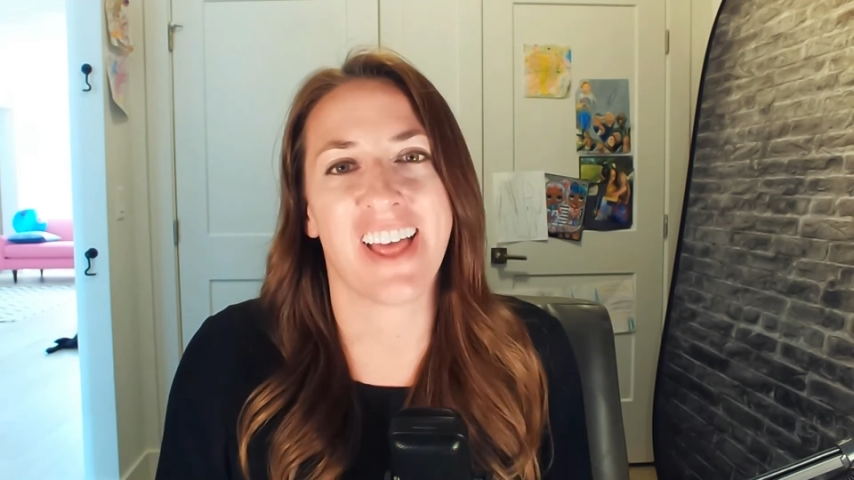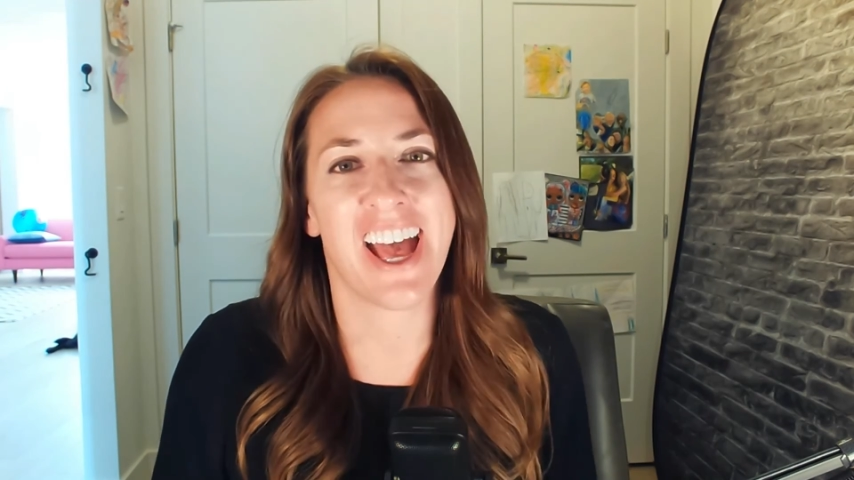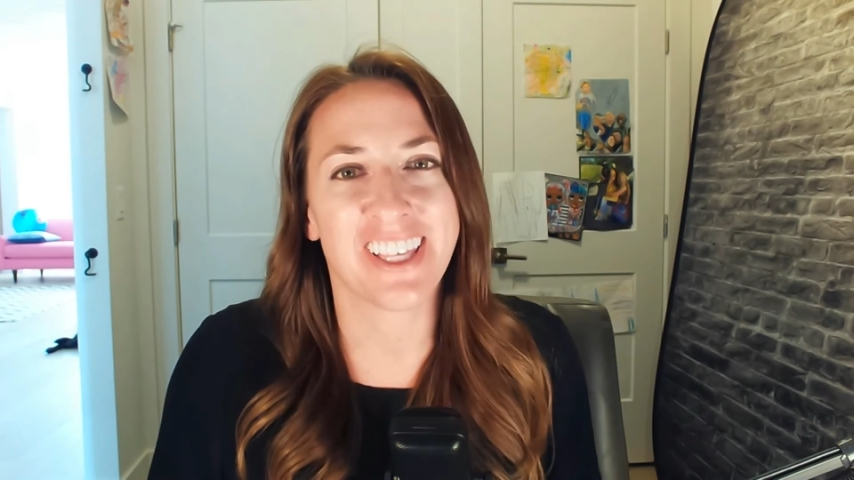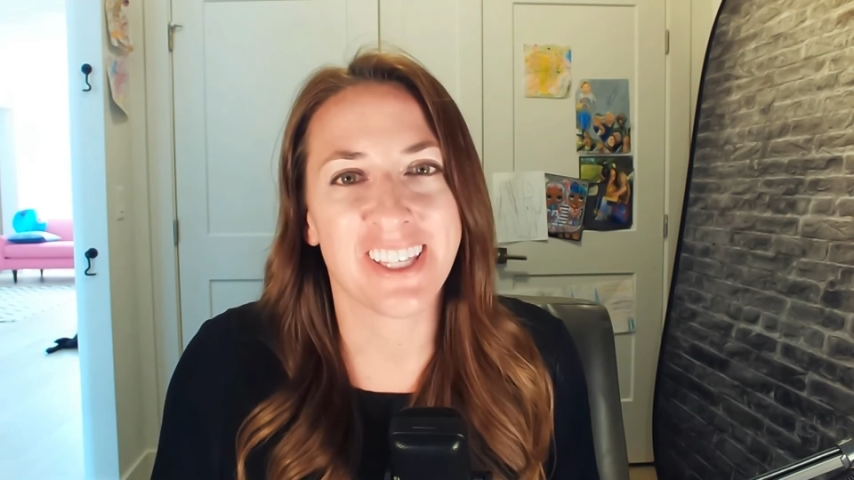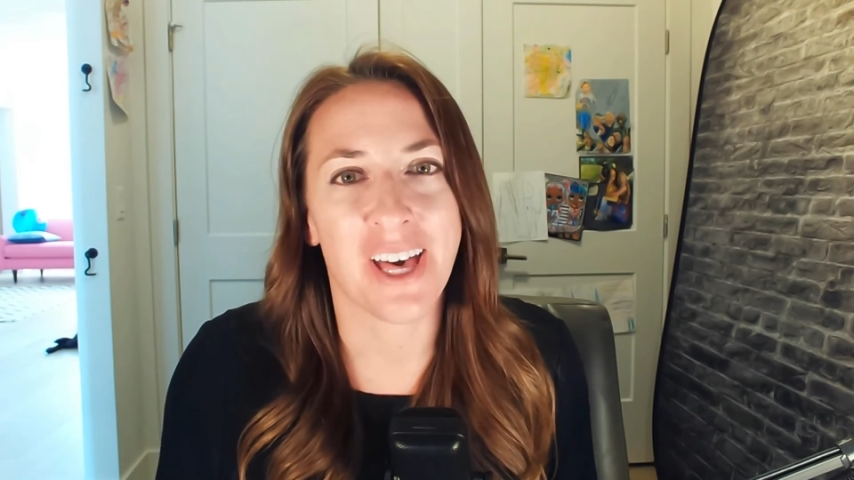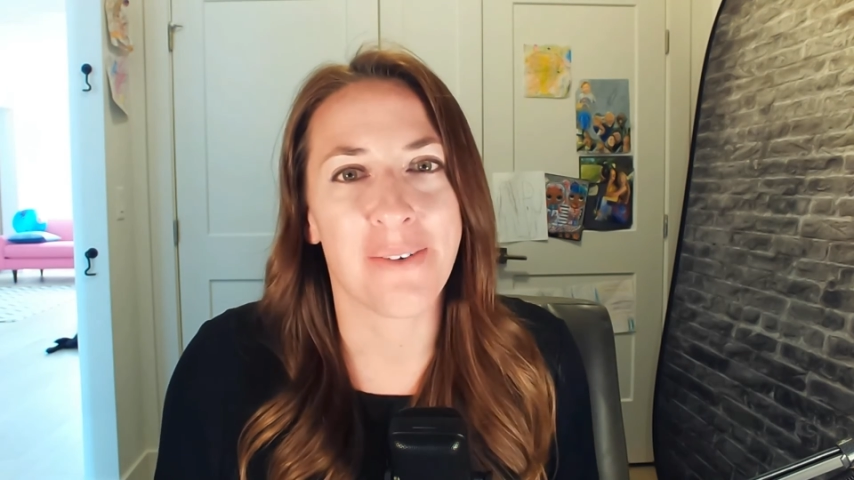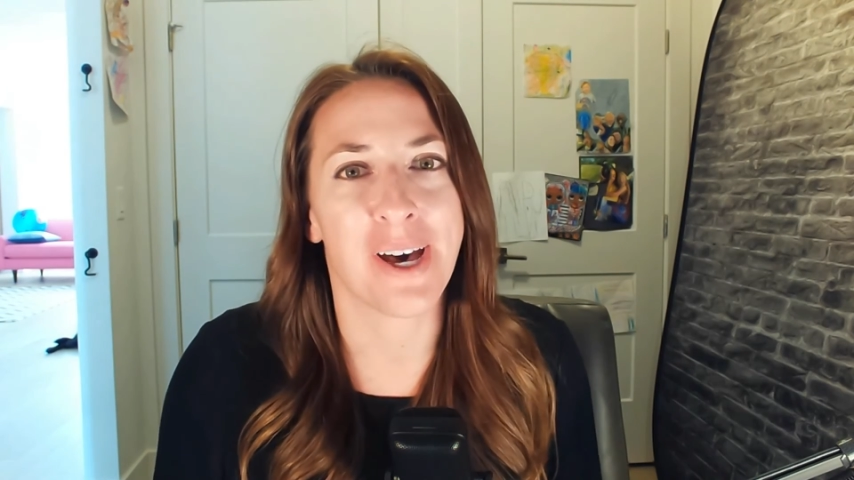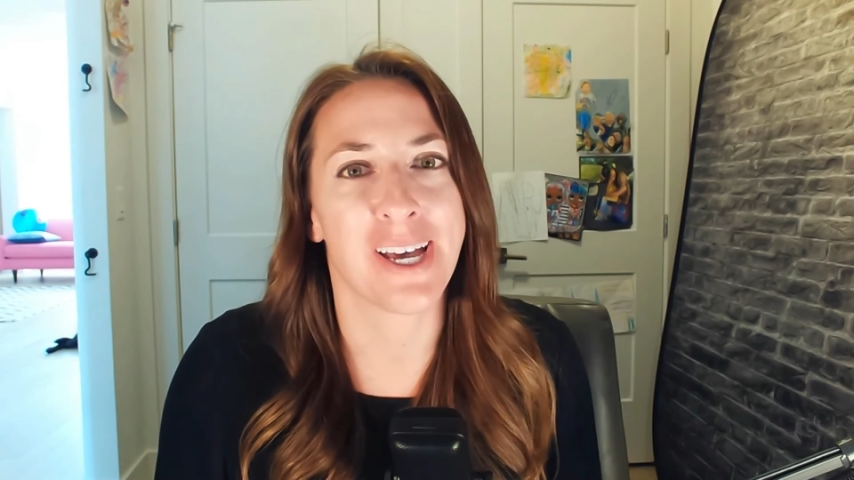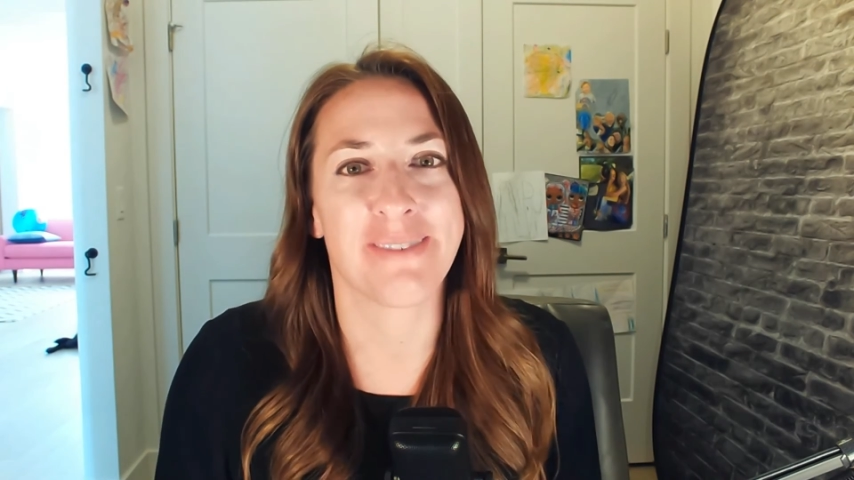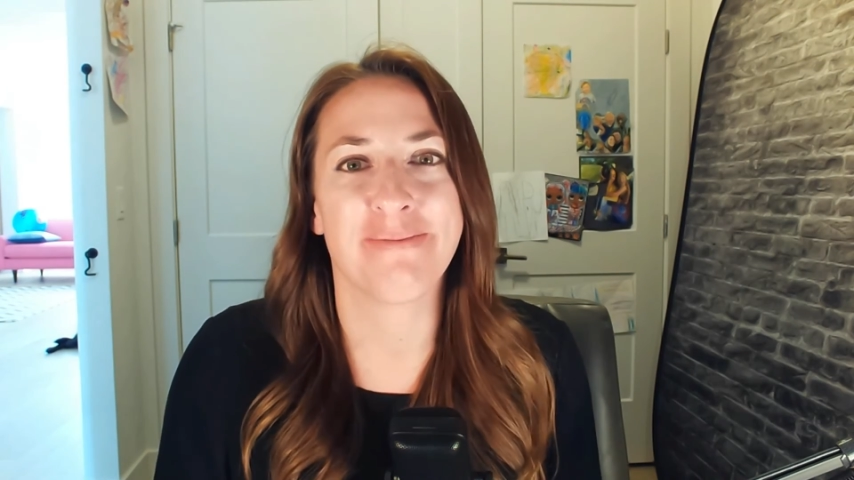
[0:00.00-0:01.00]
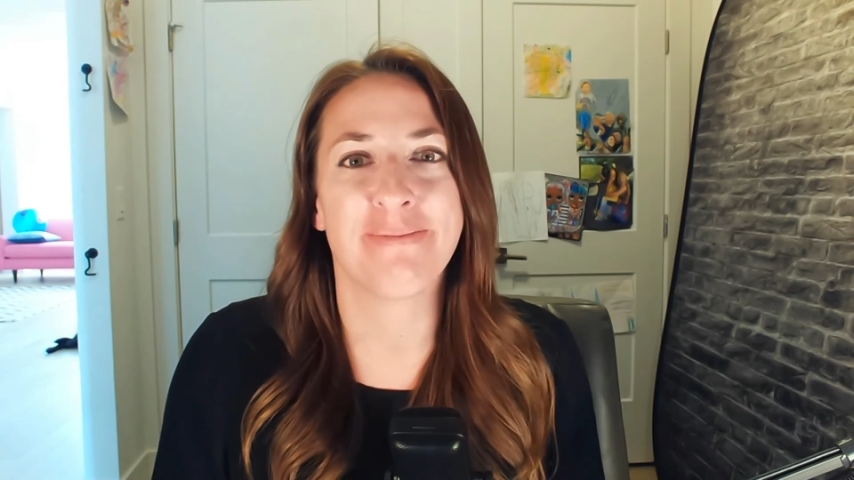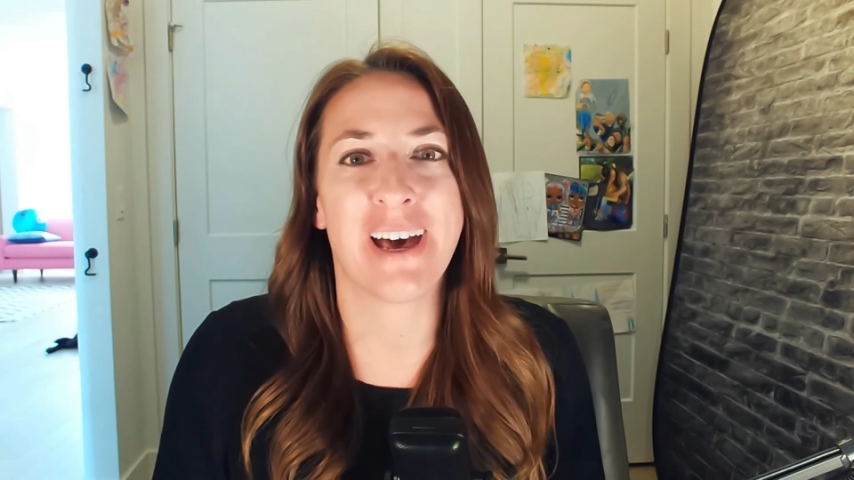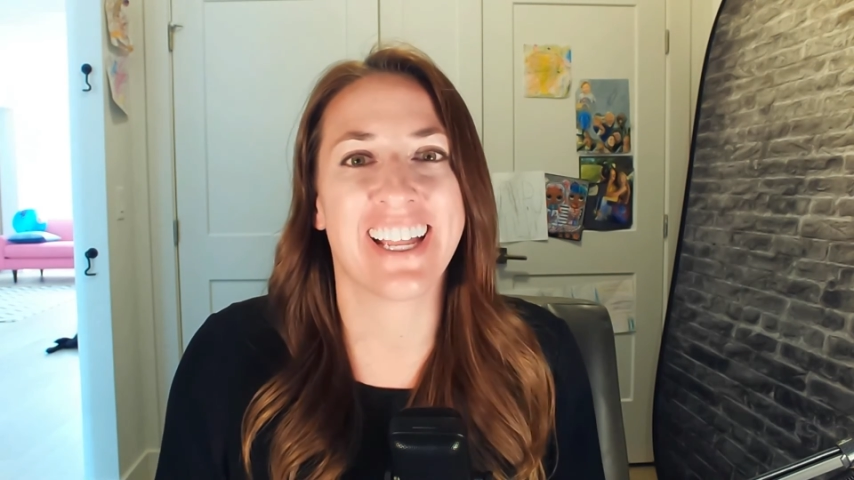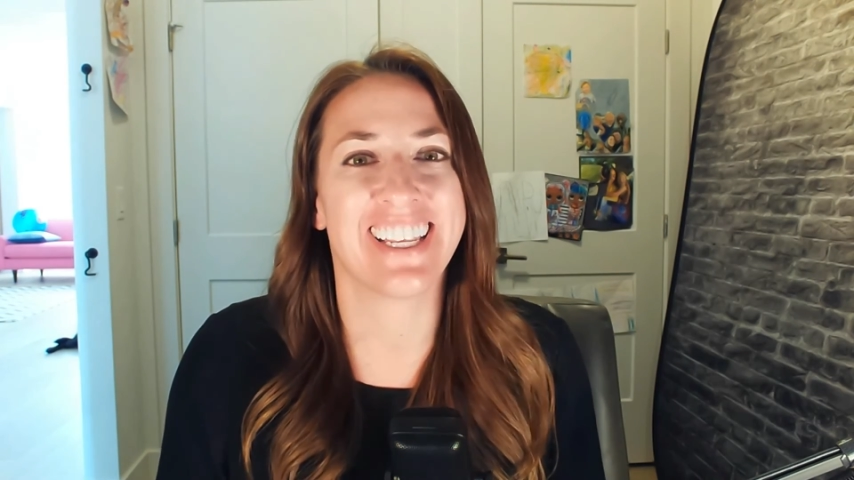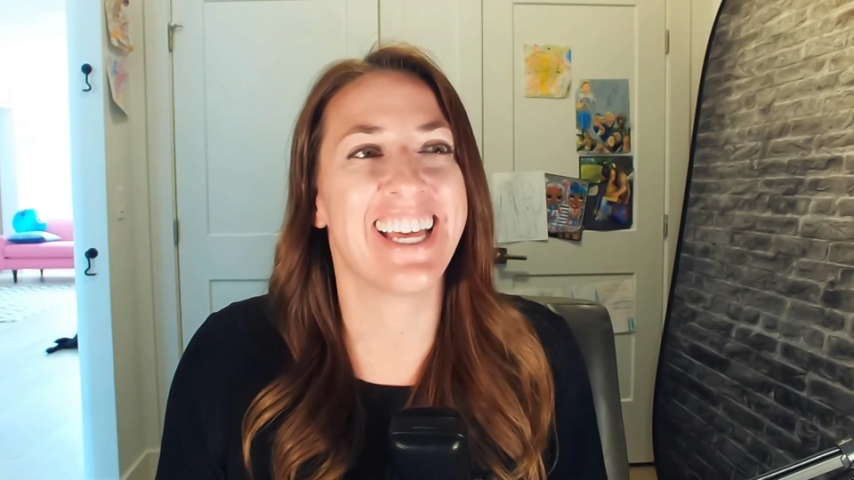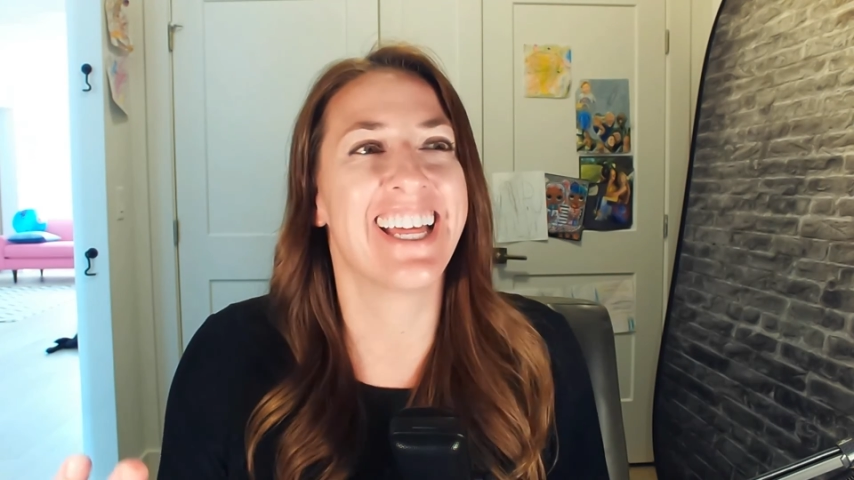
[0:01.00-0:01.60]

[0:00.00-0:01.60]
I could go on, but